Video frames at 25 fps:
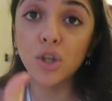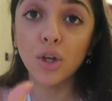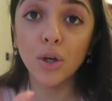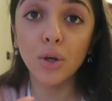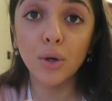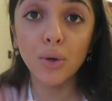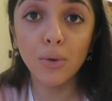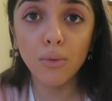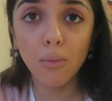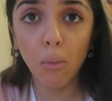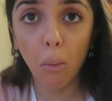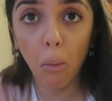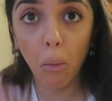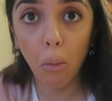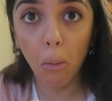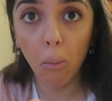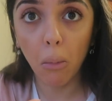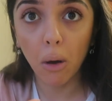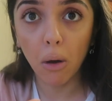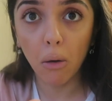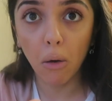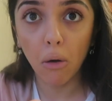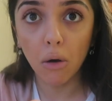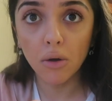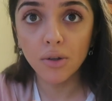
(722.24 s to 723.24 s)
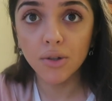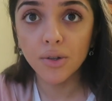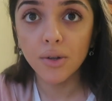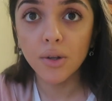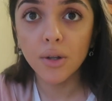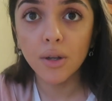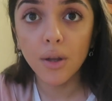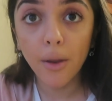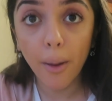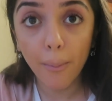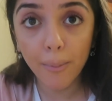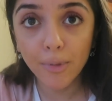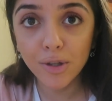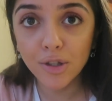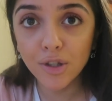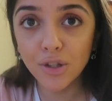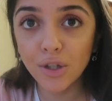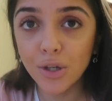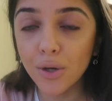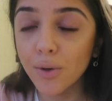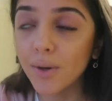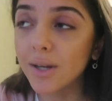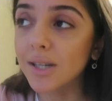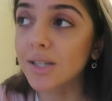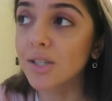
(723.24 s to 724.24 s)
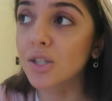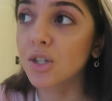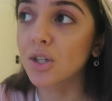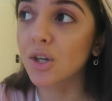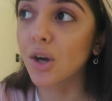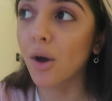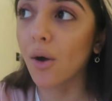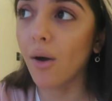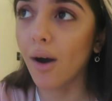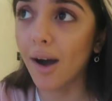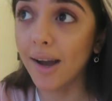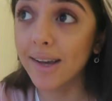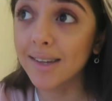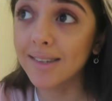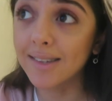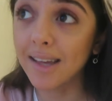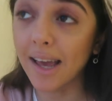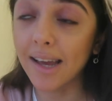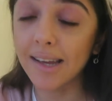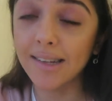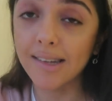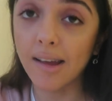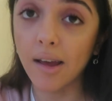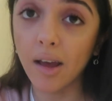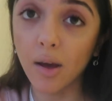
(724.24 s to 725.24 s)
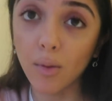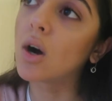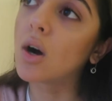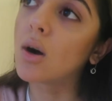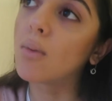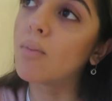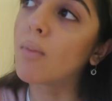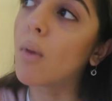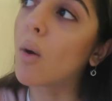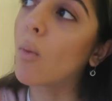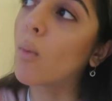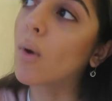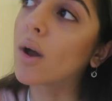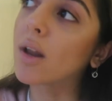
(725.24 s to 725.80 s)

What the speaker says: two is to go ice skating.